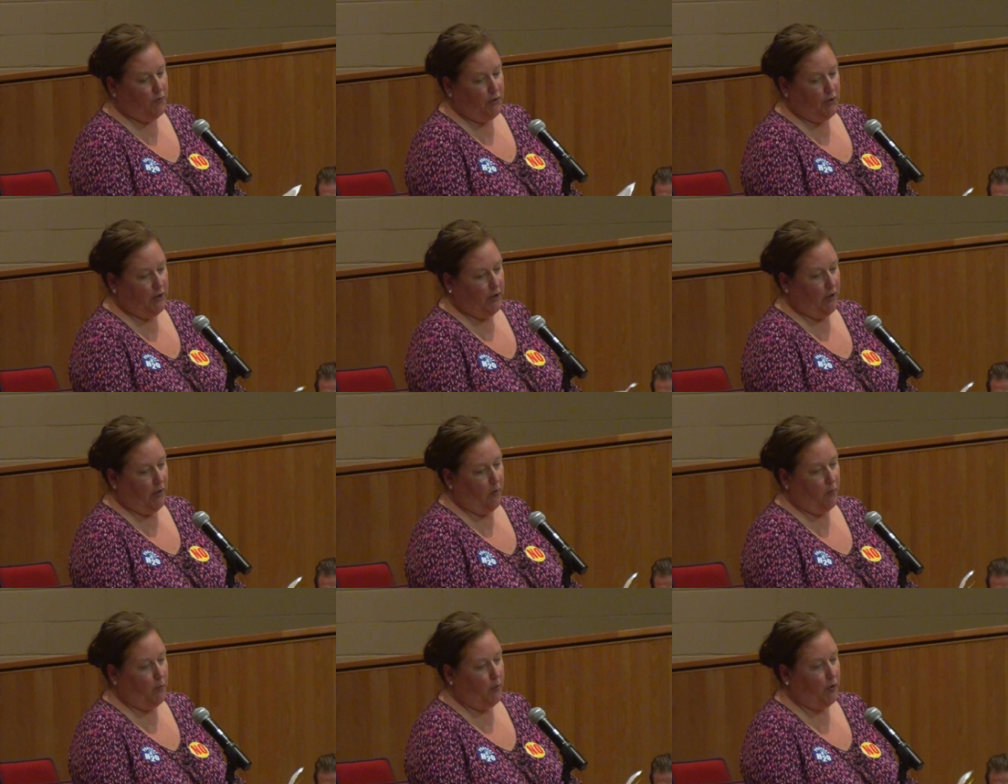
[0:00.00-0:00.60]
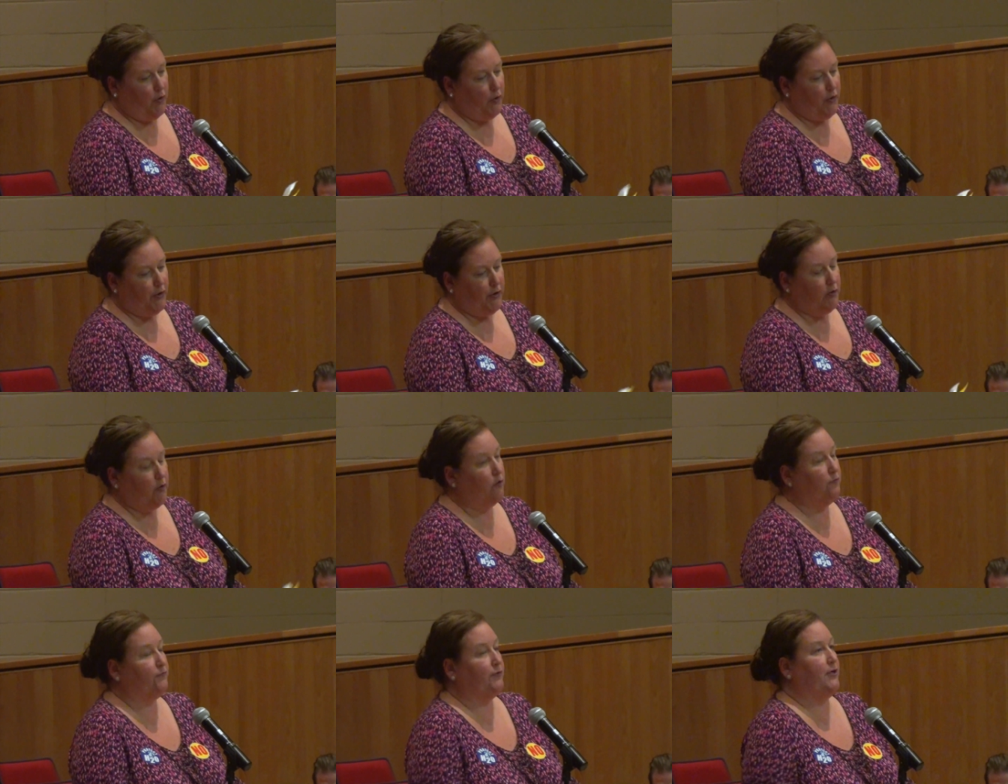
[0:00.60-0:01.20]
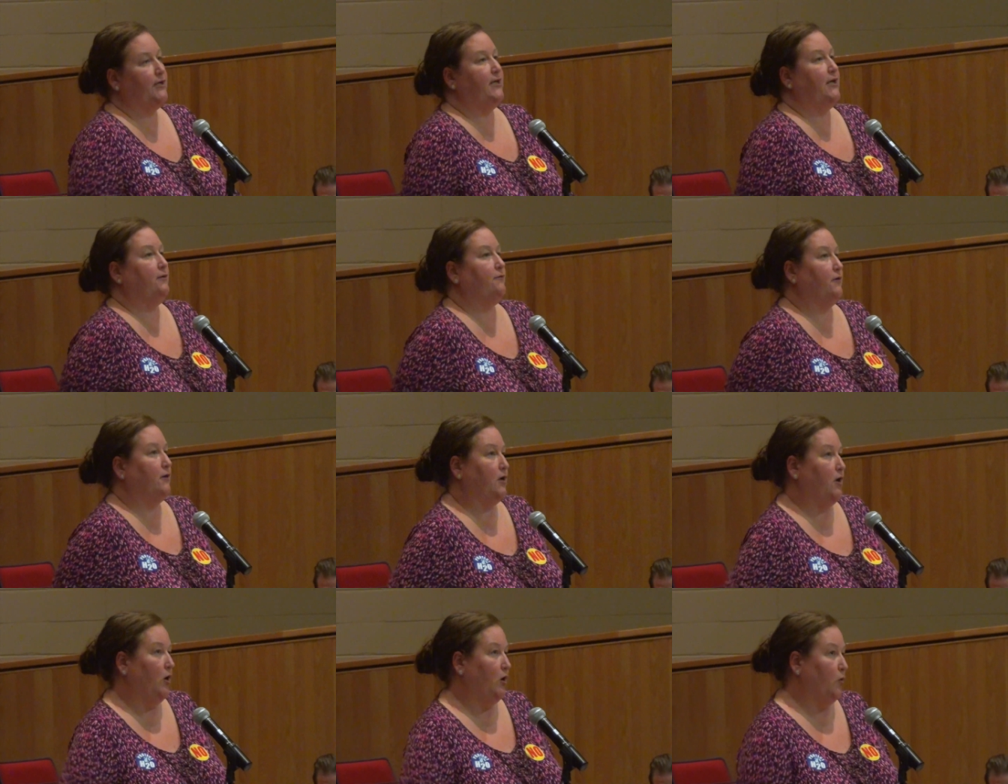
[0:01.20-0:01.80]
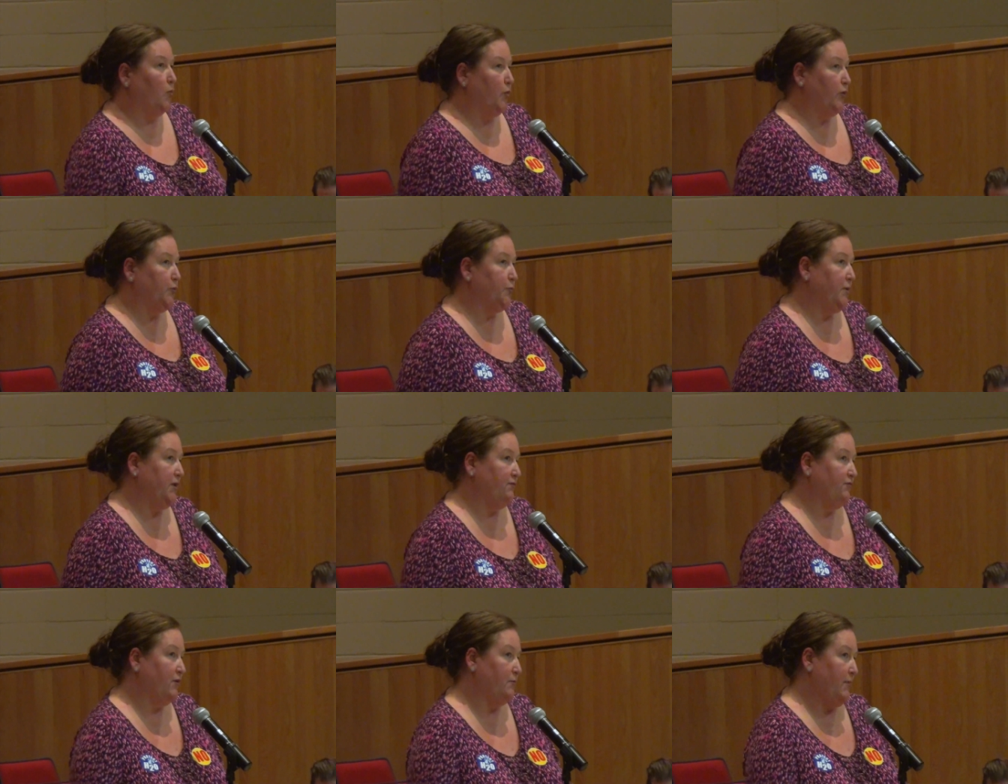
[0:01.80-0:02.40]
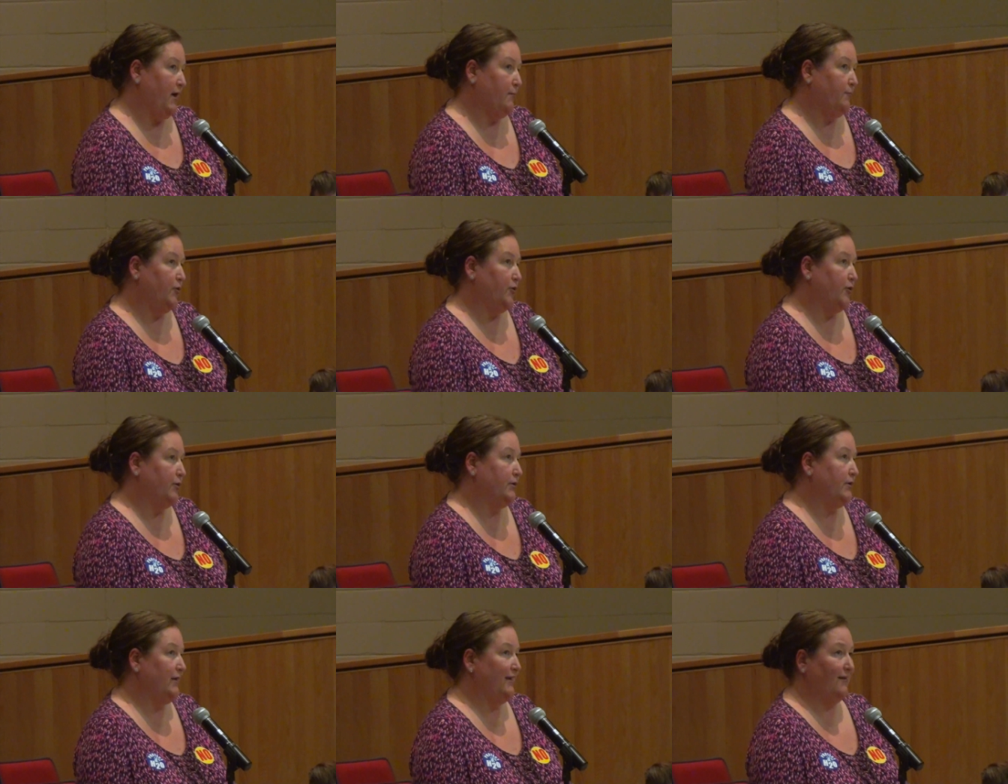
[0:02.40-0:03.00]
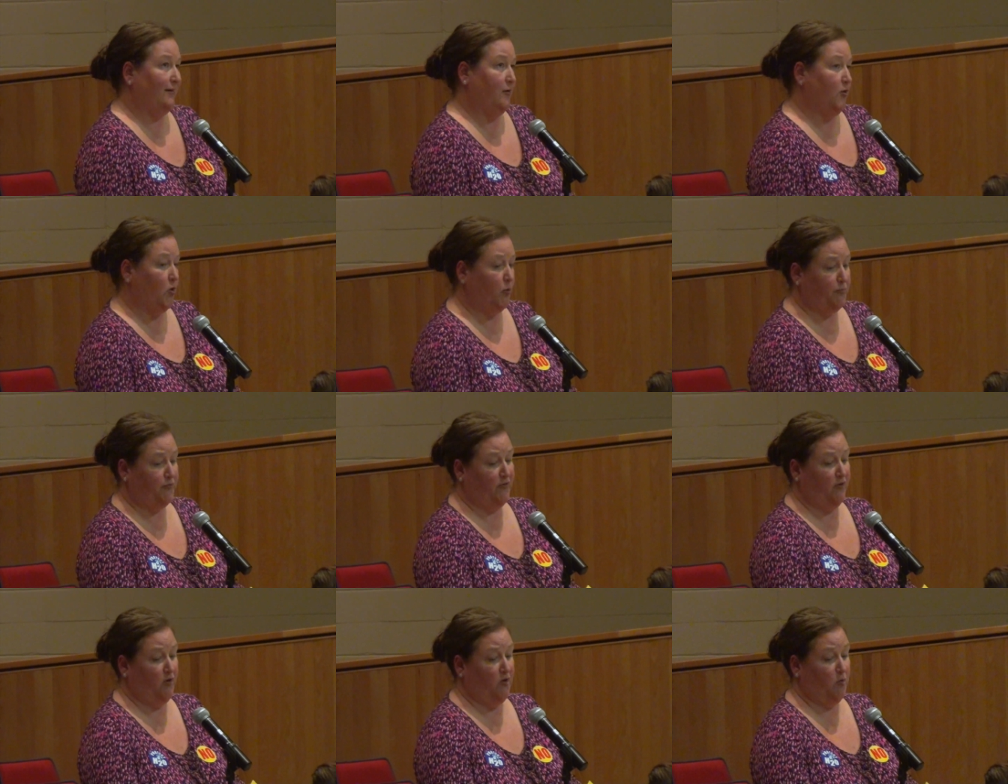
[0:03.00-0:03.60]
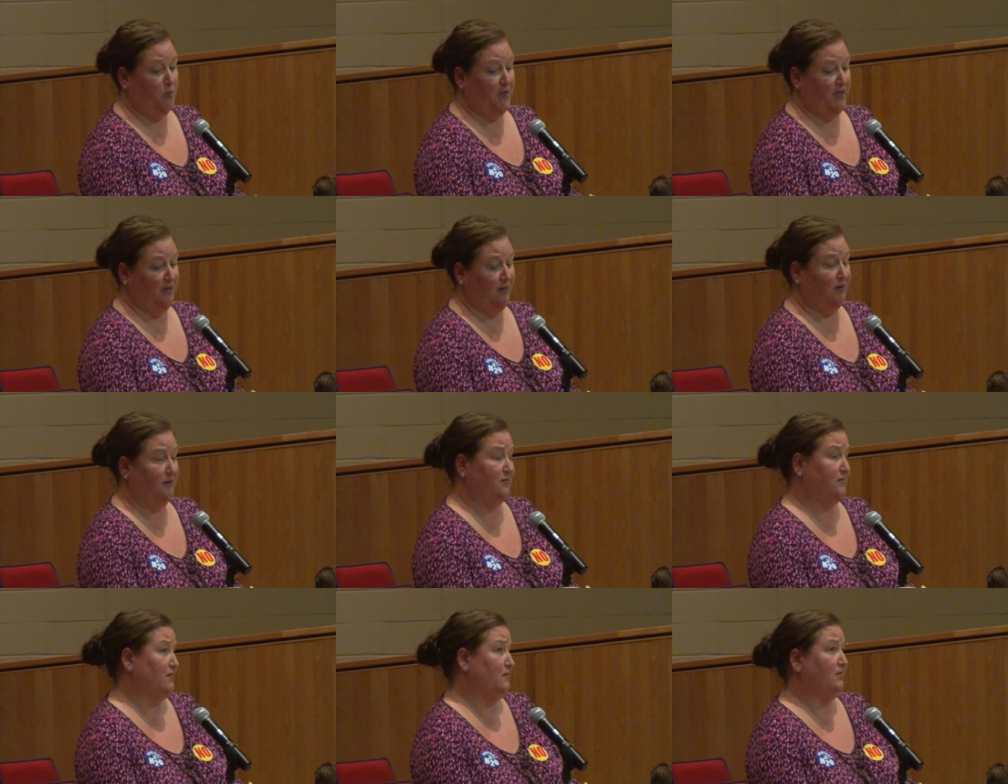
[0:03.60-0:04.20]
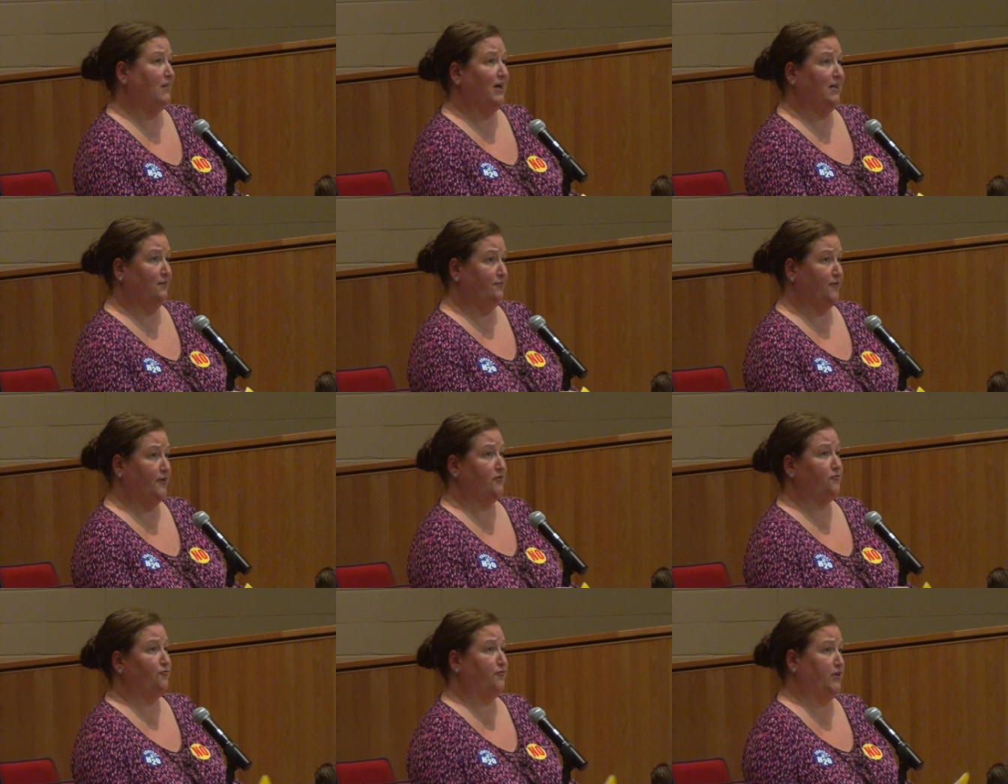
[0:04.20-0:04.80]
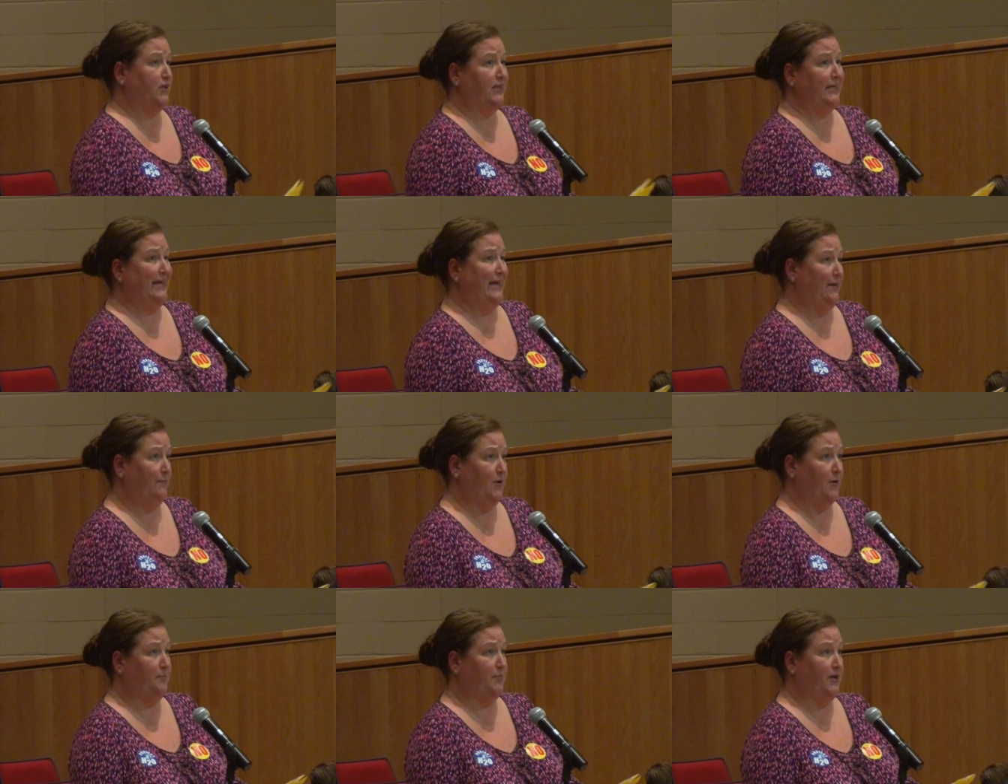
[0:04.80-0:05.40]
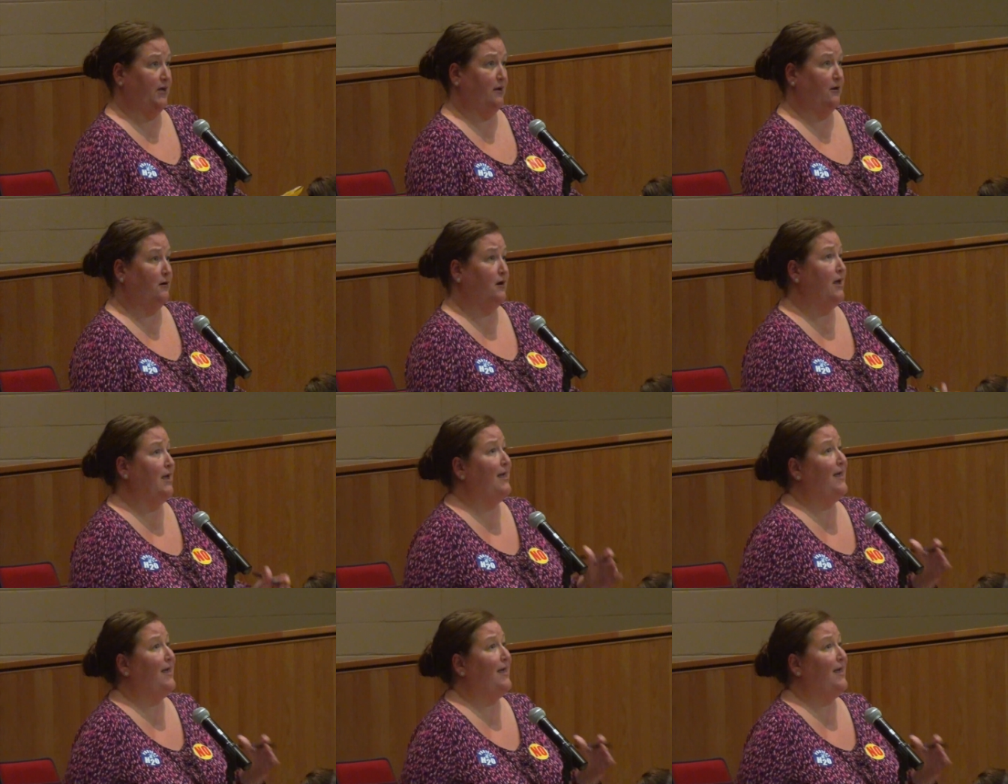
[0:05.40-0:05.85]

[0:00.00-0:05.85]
you know, were heard over a year ago would be remembered, and I hope so because a lot of us really came up here